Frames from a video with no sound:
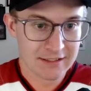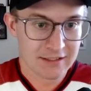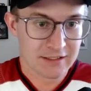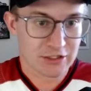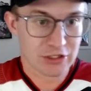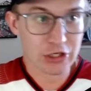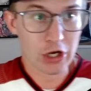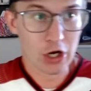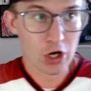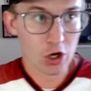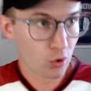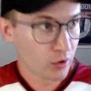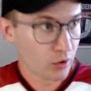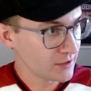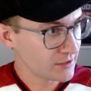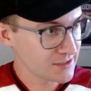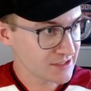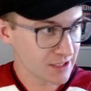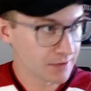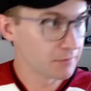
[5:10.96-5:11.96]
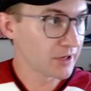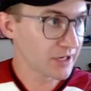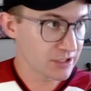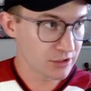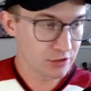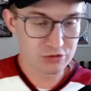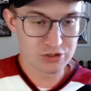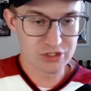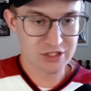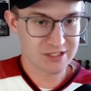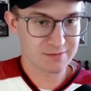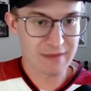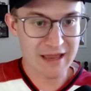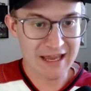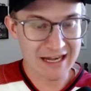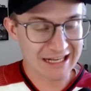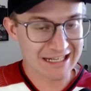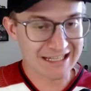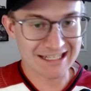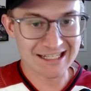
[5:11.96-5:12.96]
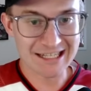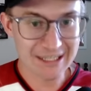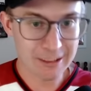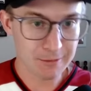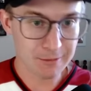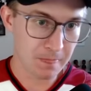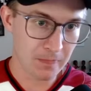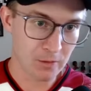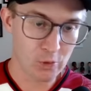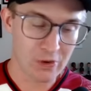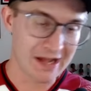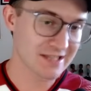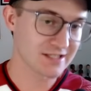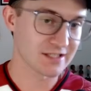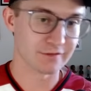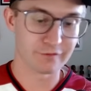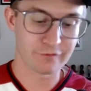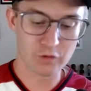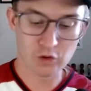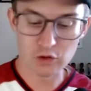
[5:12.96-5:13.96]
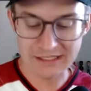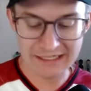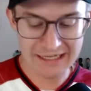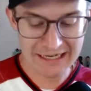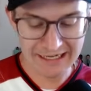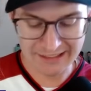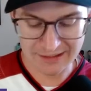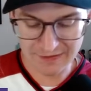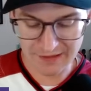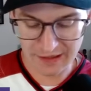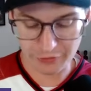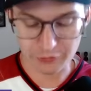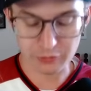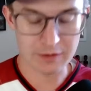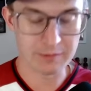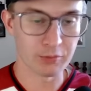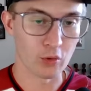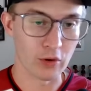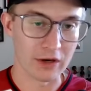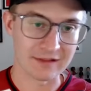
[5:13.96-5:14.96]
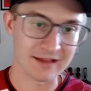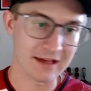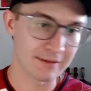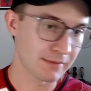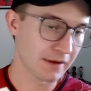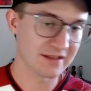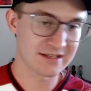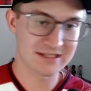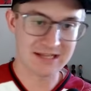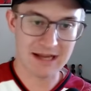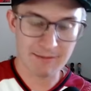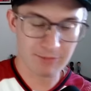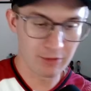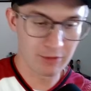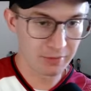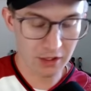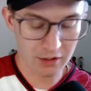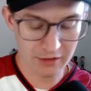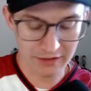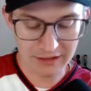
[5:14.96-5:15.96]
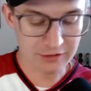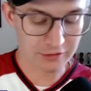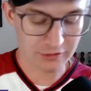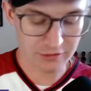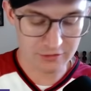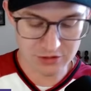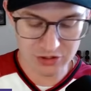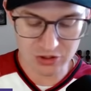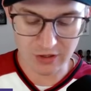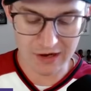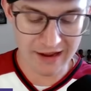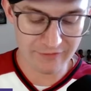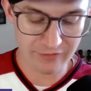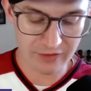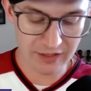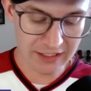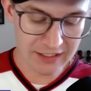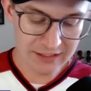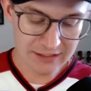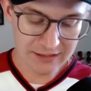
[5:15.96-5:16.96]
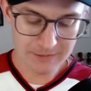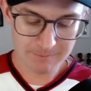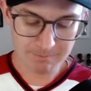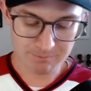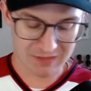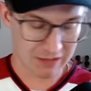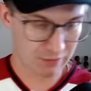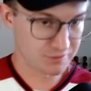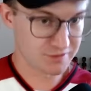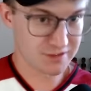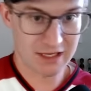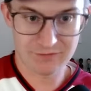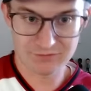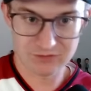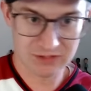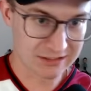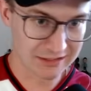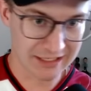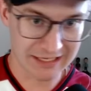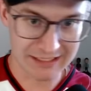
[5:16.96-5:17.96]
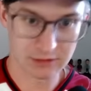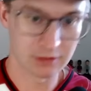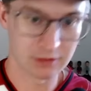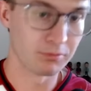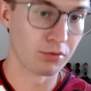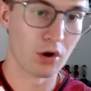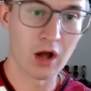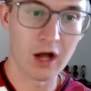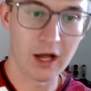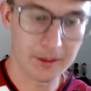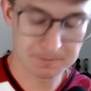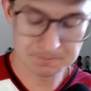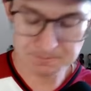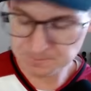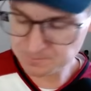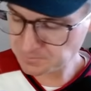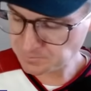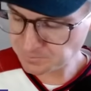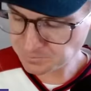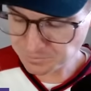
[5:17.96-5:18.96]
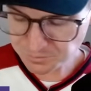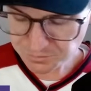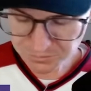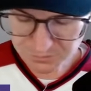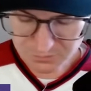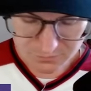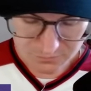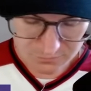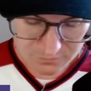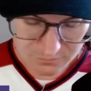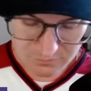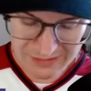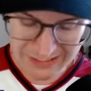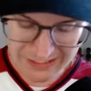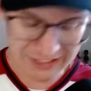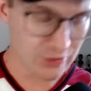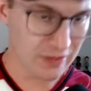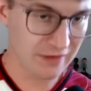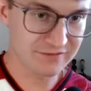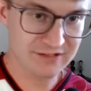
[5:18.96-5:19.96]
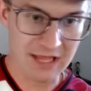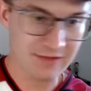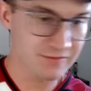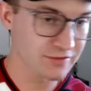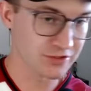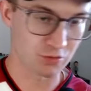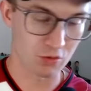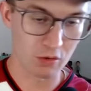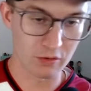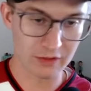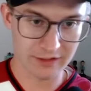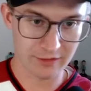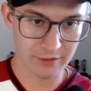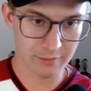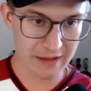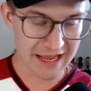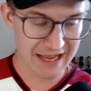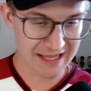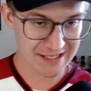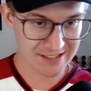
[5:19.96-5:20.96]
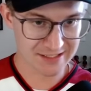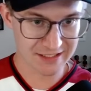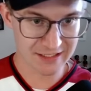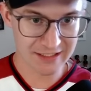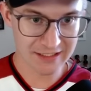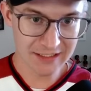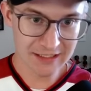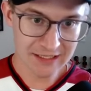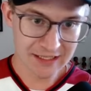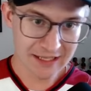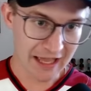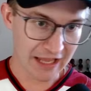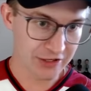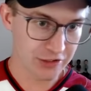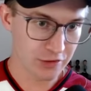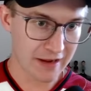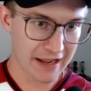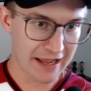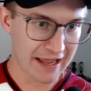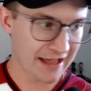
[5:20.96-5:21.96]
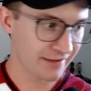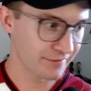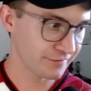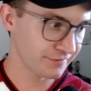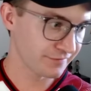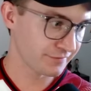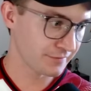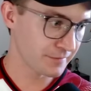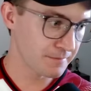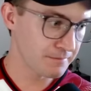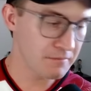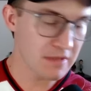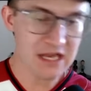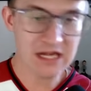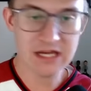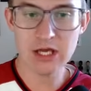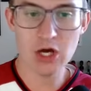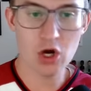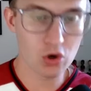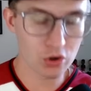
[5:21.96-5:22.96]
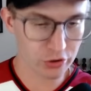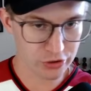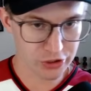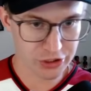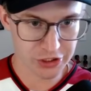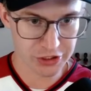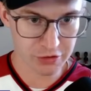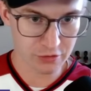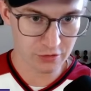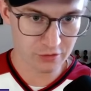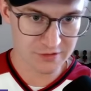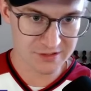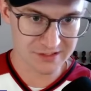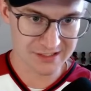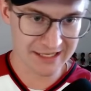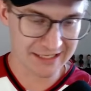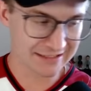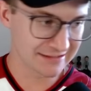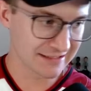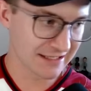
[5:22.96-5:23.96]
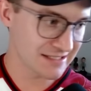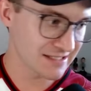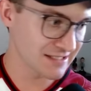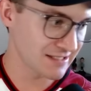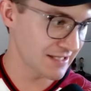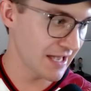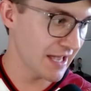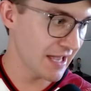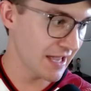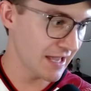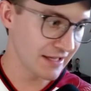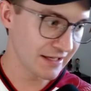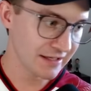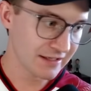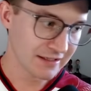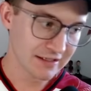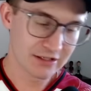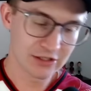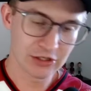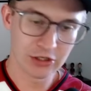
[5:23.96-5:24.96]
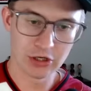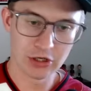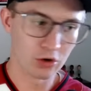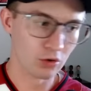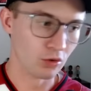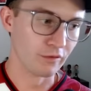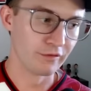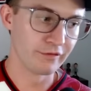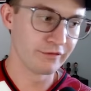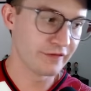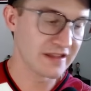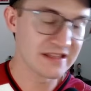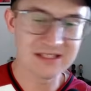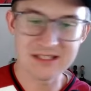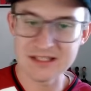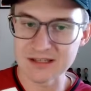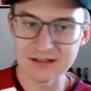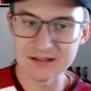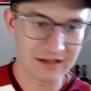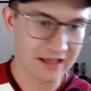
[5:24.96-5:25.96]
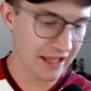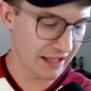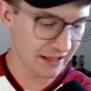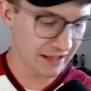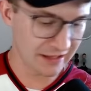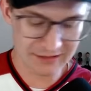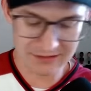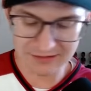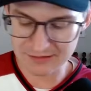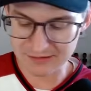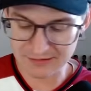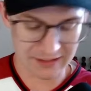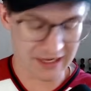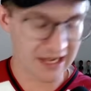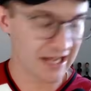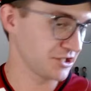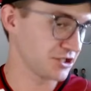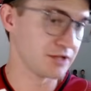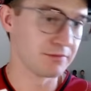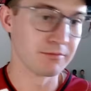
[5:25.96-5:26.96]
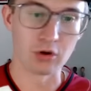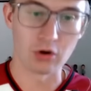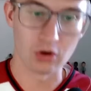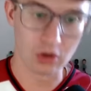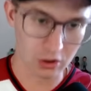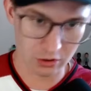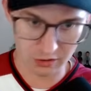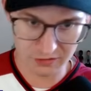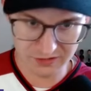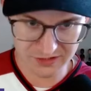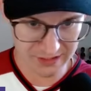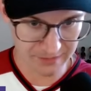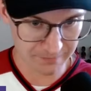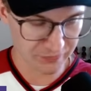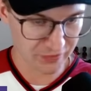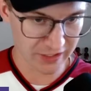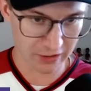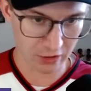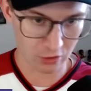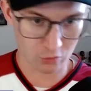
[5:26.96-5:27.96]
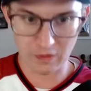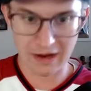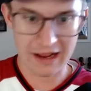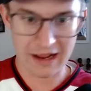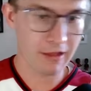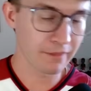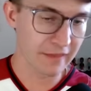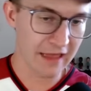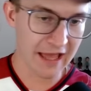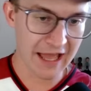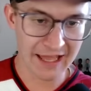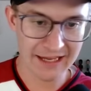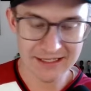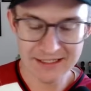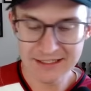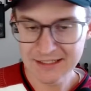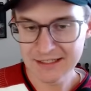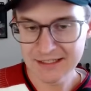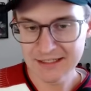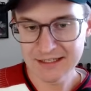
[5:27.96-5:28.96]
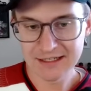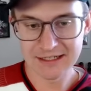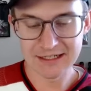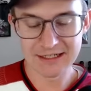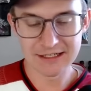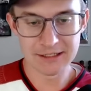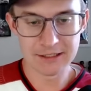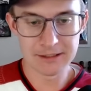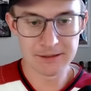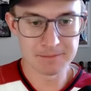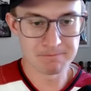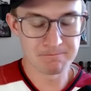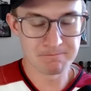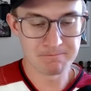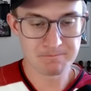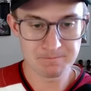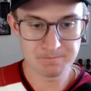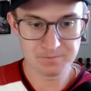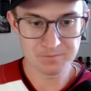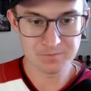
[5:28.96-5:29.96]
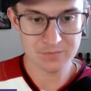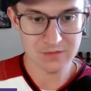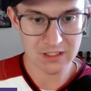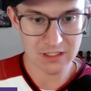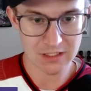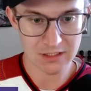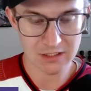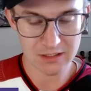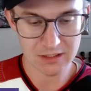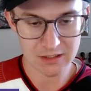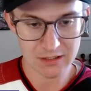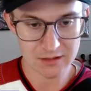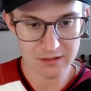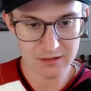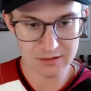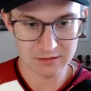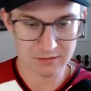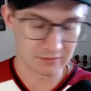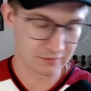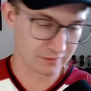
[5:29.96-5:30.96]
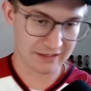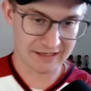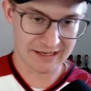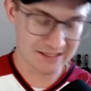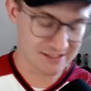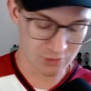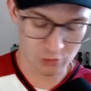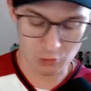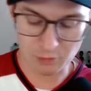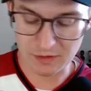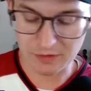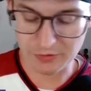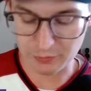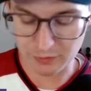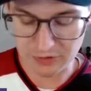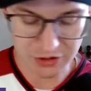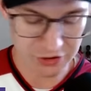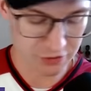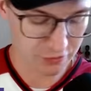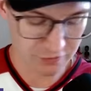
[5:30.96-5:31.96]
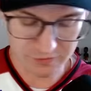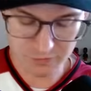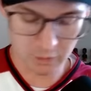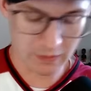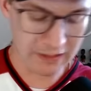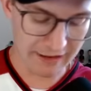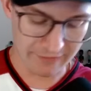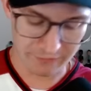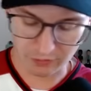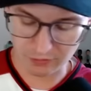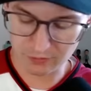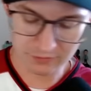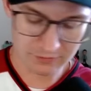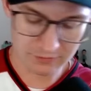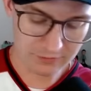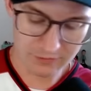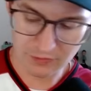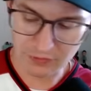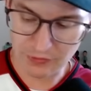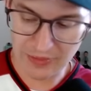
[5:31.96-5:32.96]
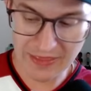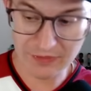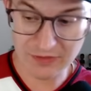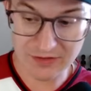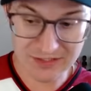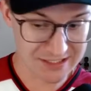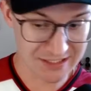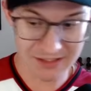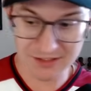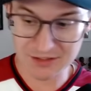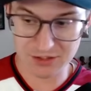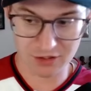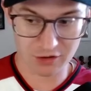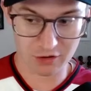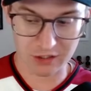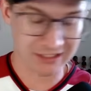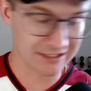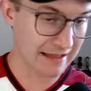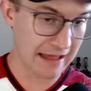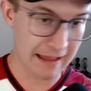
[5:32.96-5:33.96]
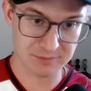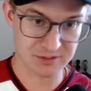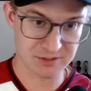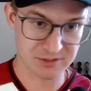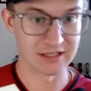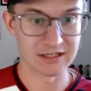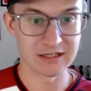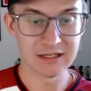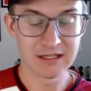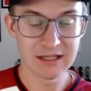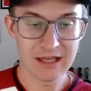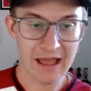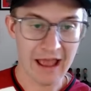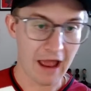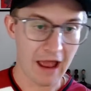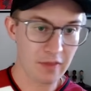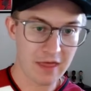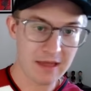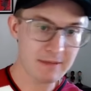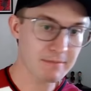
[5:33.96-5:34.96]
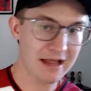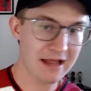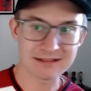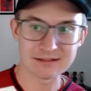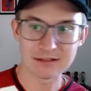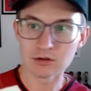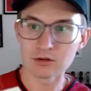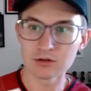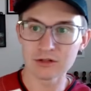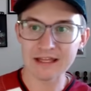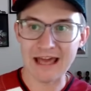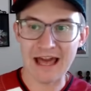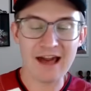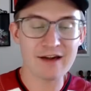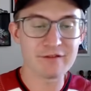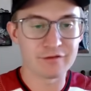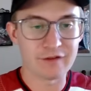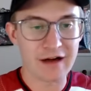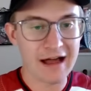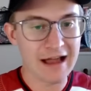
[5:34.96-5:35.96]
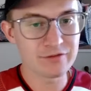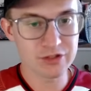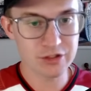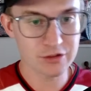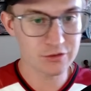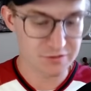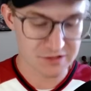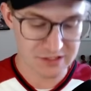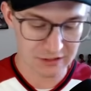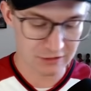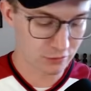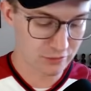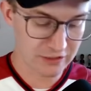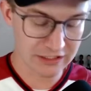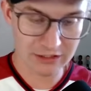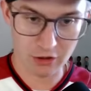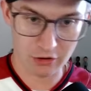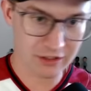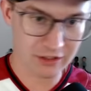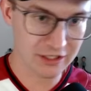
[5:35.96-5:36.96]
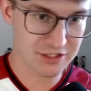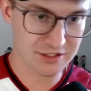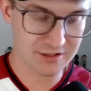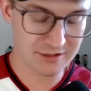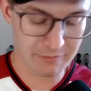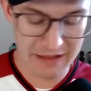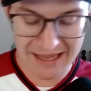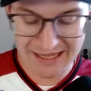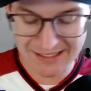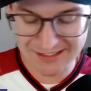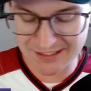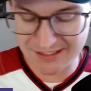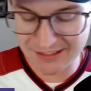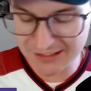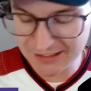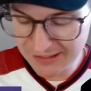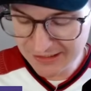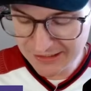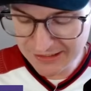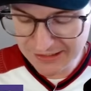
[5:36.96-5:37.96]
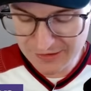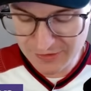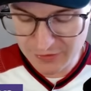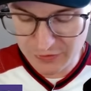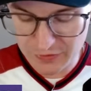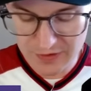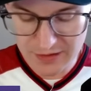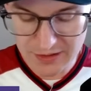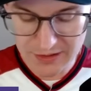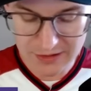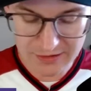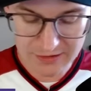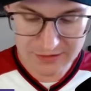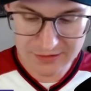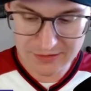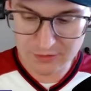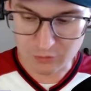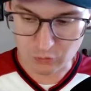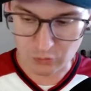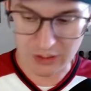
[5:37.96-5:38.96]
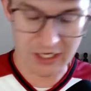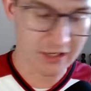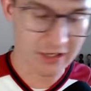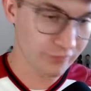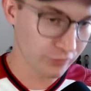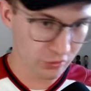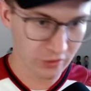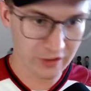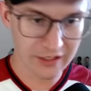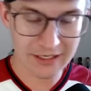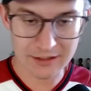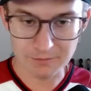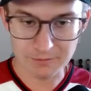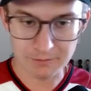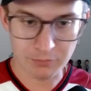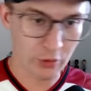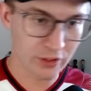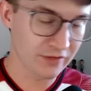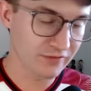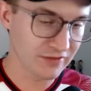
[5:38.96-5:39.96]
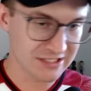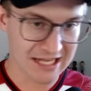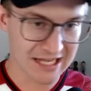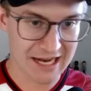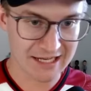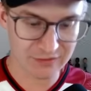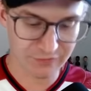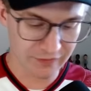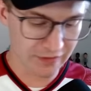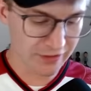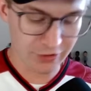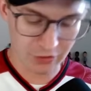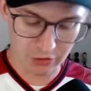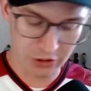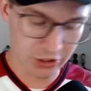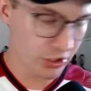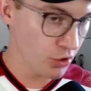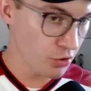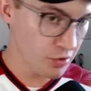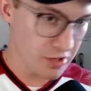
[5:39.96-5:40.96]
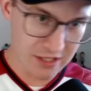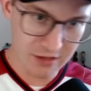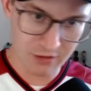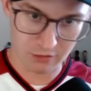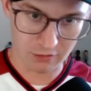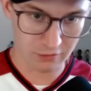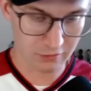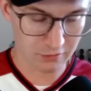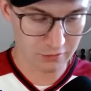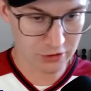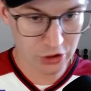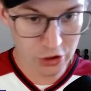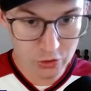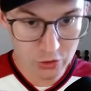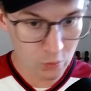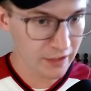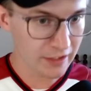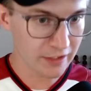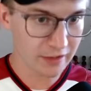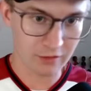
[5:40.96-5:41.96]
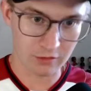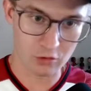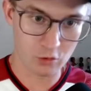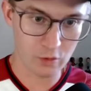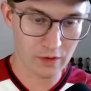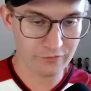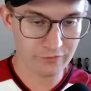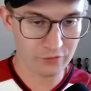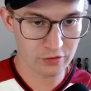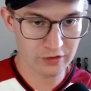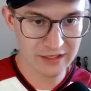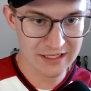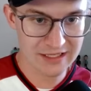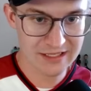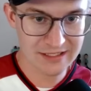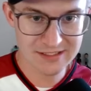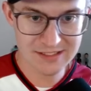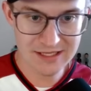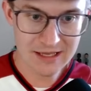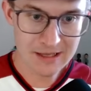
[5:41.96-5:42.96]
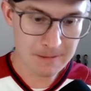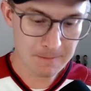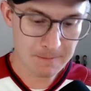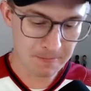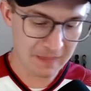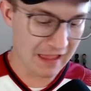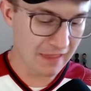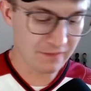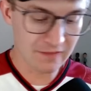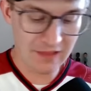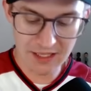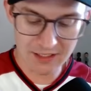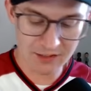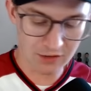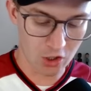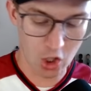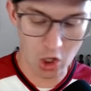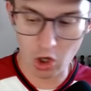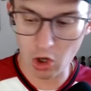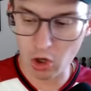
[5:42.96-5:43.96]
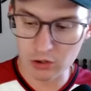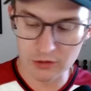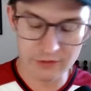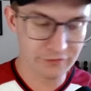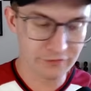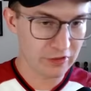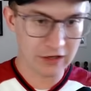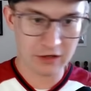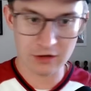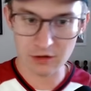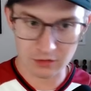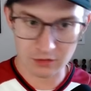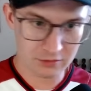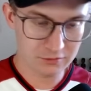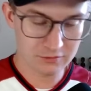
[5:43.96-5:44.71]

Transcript: you know, somebody who just made a cut, who hasn't fully gotten to that three-point line by the time the ball handler is driving, that was often like LeBron, and you have Davis rolling to the basket, and you have mediocre shooters like, let's say, you know, Vincent and Hachimura or something around that, well, I guess there would be three shooters, whatever, then the Suns are collapsing. And they might literally have five dudes, including Nurkic at the basket, the recovering point of attack defender, Okogie or Goodwin or whoever it is, and then all of their